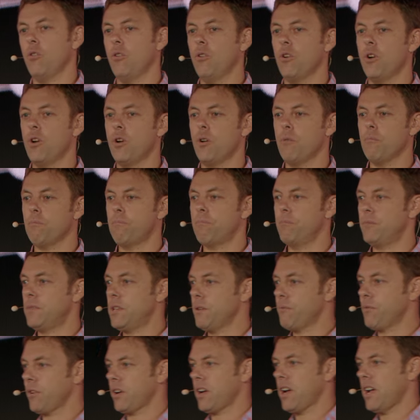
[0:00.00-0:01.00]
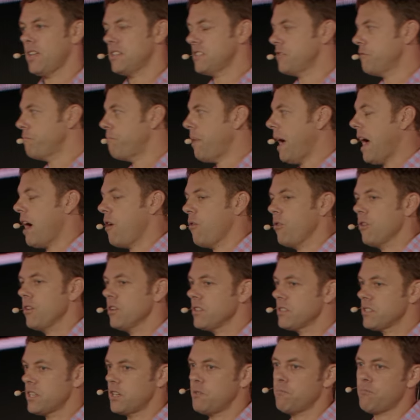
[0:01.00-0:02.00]
or different kinds of
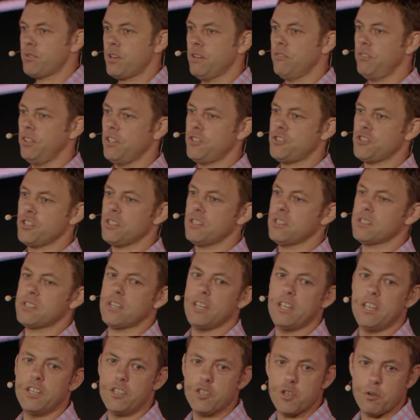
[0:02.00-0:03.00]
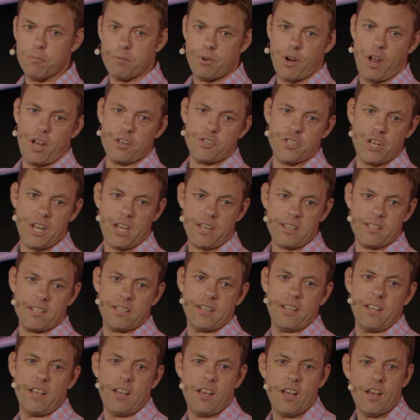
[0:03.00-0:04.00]
powers and privileges in your
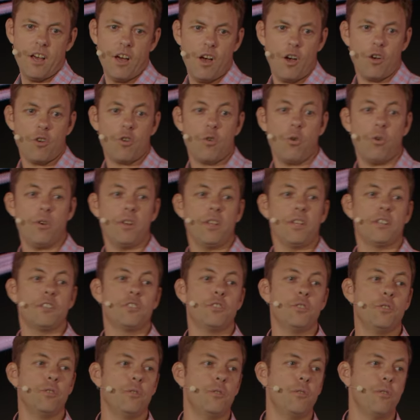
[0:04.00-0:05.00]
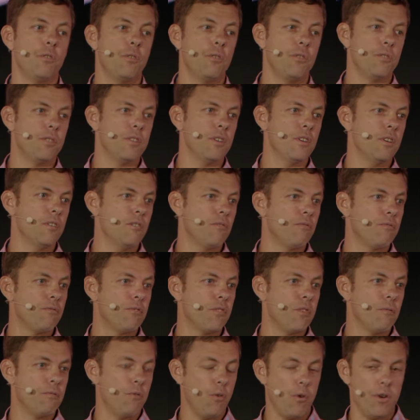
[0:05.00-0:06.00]
project according to the,
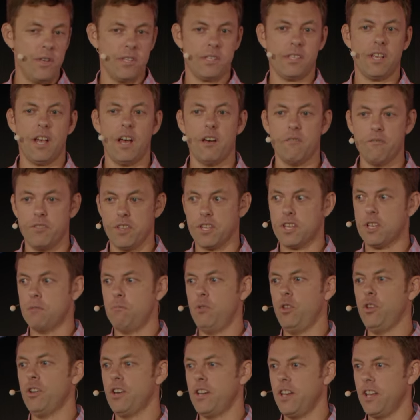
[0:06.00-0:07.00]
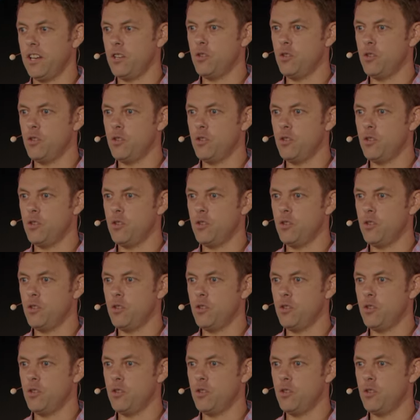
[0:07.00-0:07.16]
the voice of the community